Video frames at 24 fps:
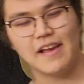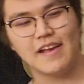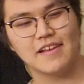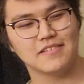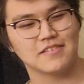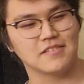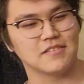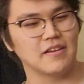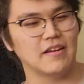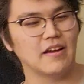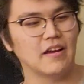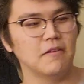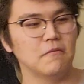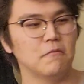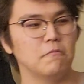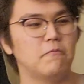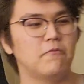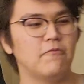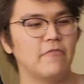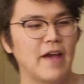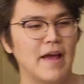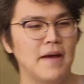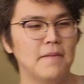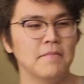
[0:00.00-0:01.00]
has a
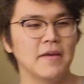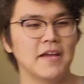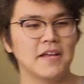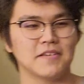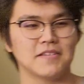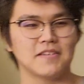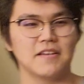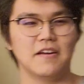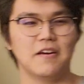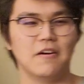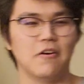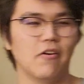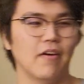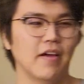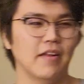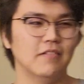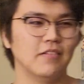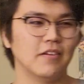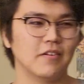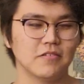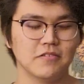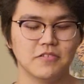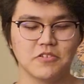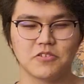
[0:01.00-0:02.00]
fan base now,
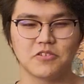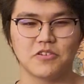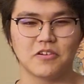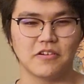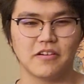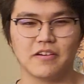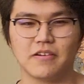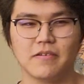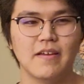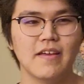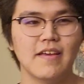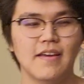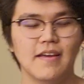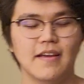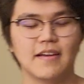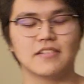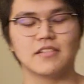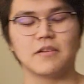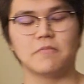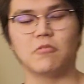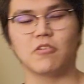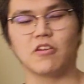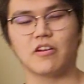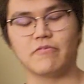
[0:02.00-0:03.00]
and they're just gonna
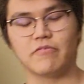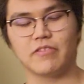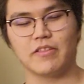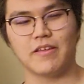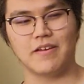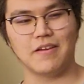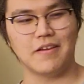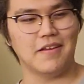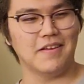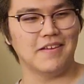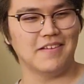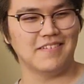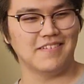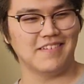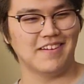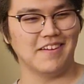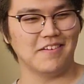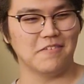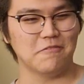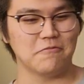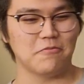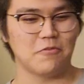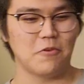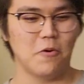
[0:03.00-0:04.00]
accept whatever they're
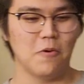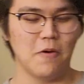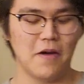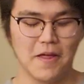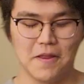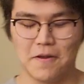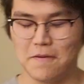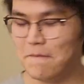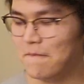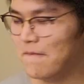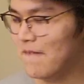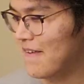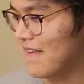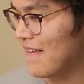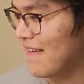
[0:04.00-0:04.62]
gonna throw at them.